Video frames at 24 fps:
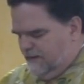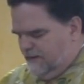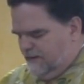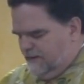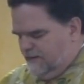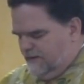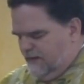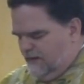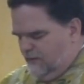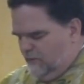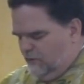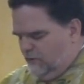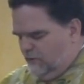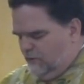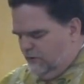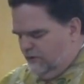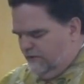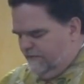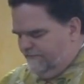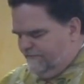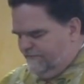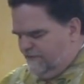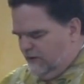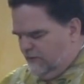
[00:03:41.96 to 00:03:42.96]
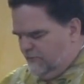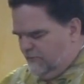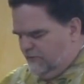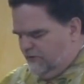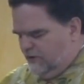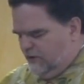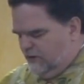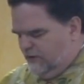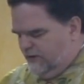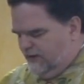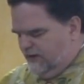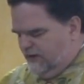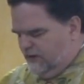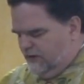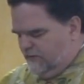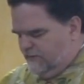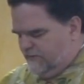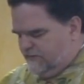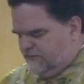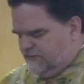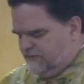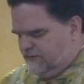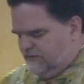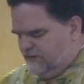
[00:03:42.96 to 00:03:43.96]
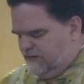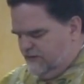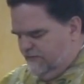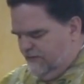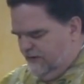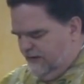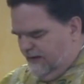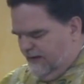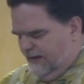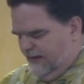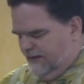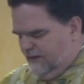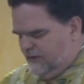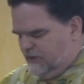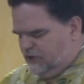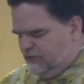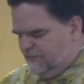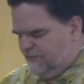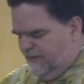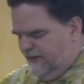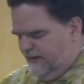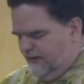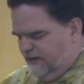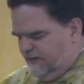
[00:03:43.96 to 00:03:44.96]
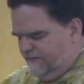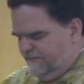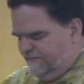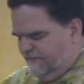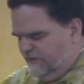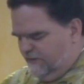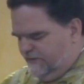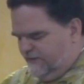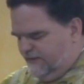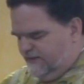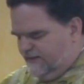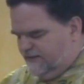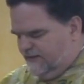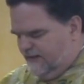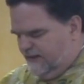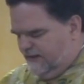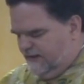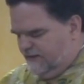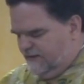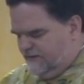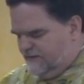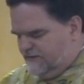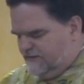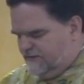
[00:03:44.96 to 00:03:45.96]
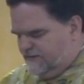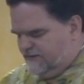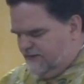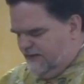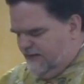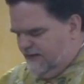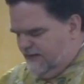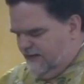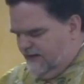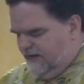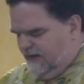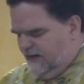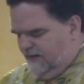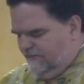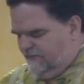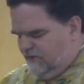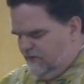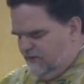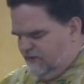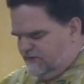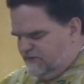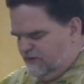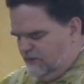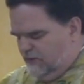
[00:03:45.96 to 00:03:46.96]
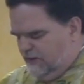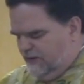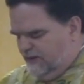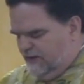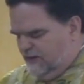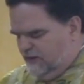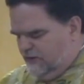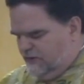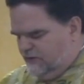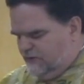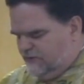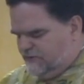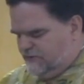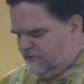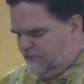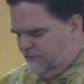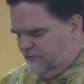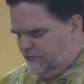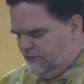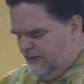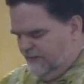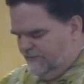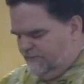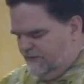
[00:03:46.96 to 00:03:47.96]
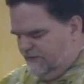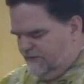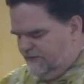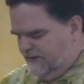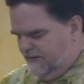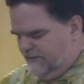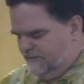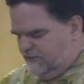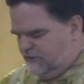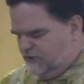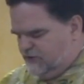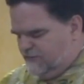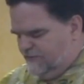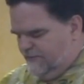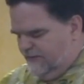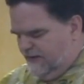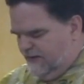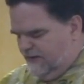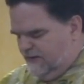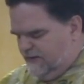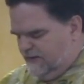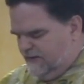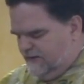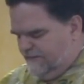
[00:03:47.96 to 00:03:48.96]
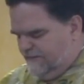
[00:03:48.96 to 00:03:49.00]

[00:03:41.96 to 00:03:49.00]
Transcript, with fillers: And they were all filled with the Holy Ghost, and began to speak in foreign tongues, even as the Holy Ghost prompted them to speak.